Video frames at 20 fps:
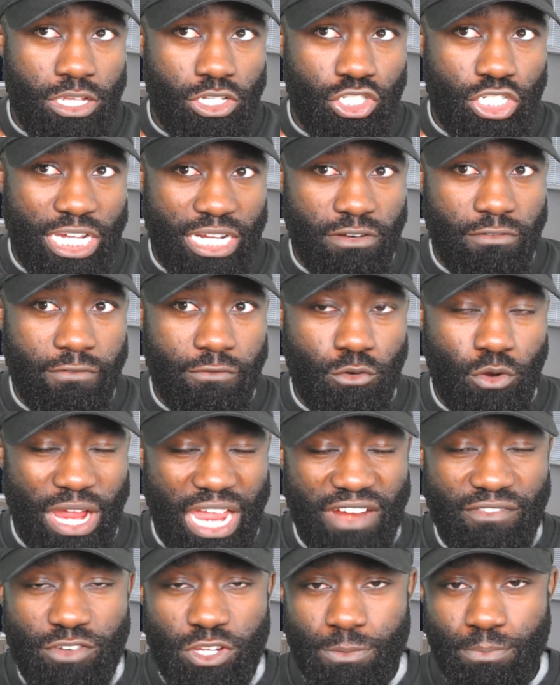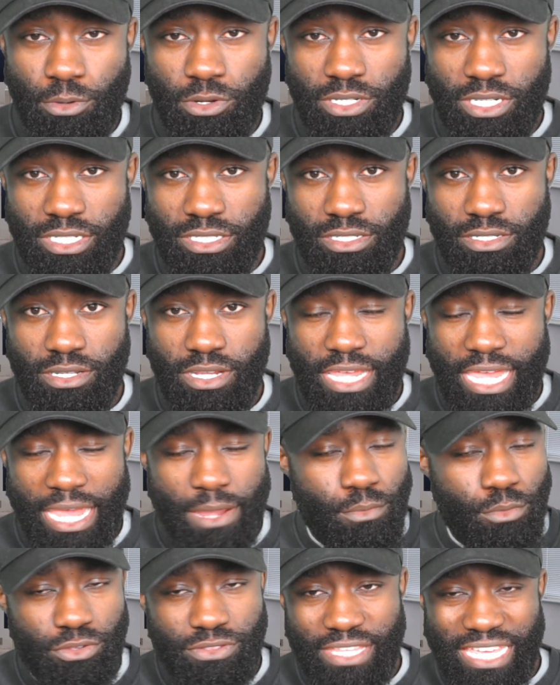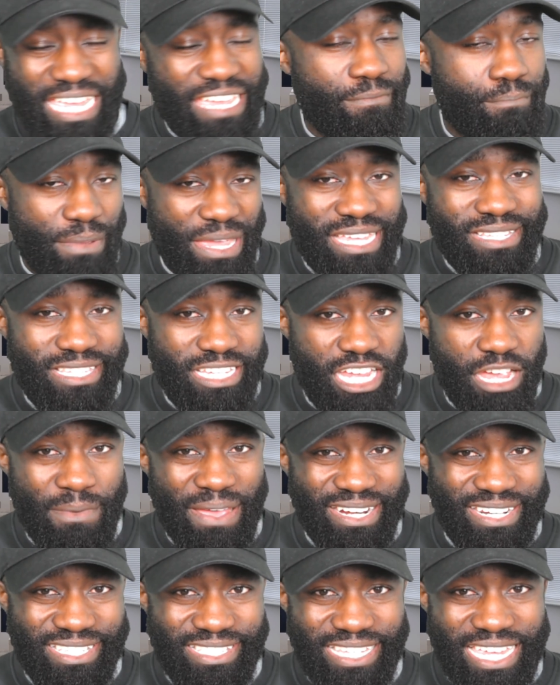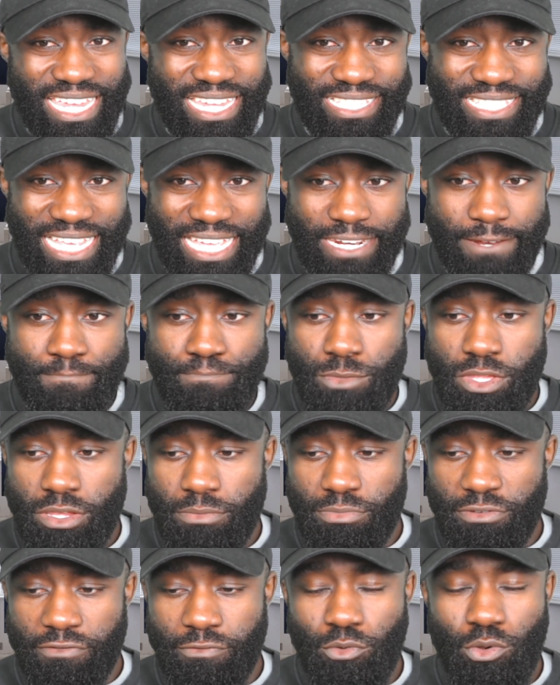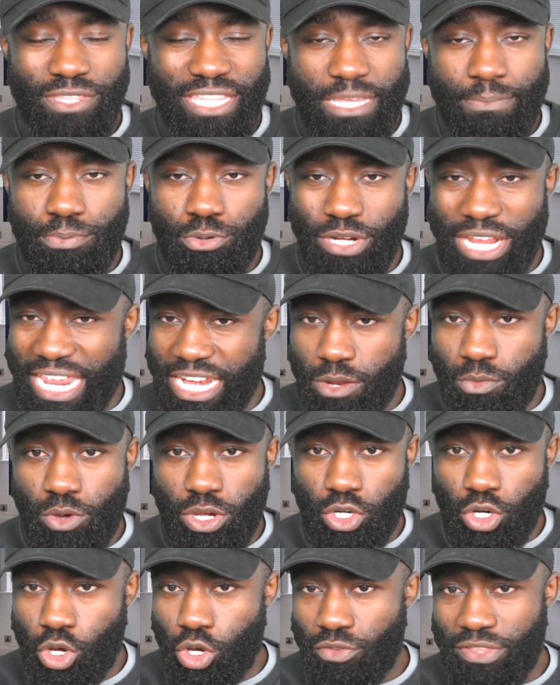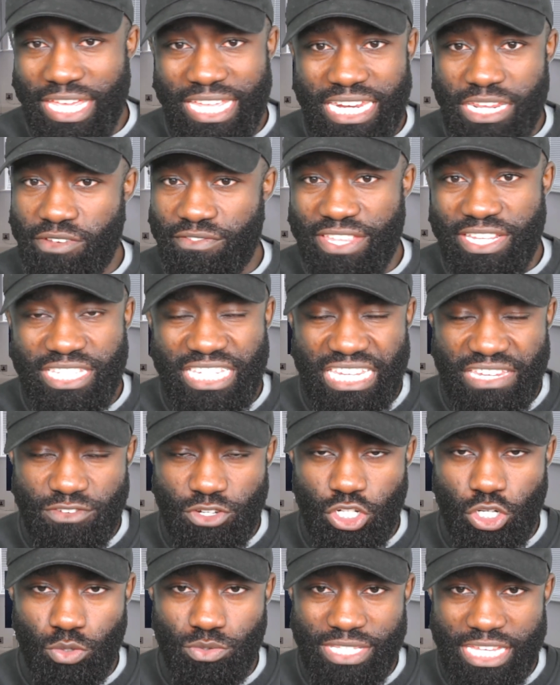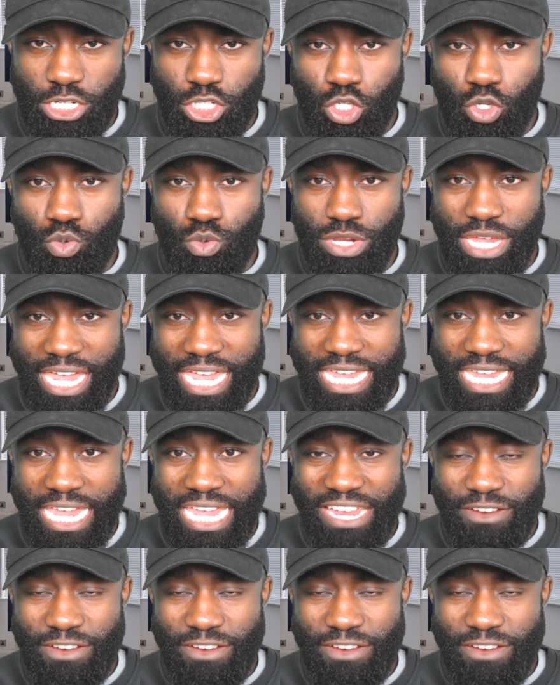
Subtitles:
Channel 4 have responded. And what they have basically come out to say is that before they put anyone on any of their TV shows, they do a